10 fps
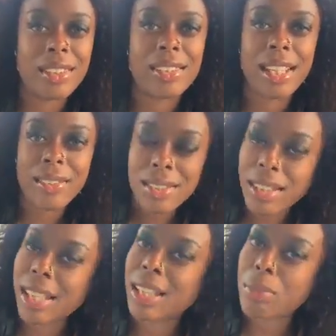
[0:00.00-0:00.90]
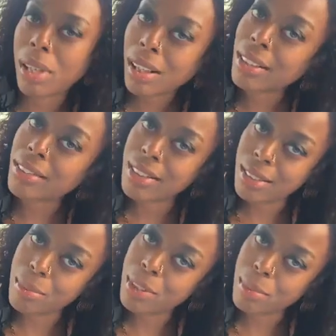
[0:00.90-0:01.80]
sounds like
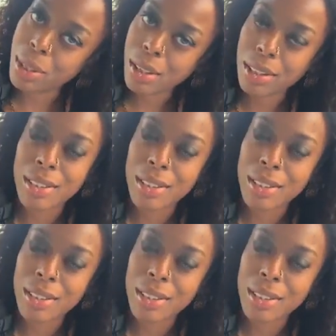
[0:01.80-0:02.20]
apologism to me.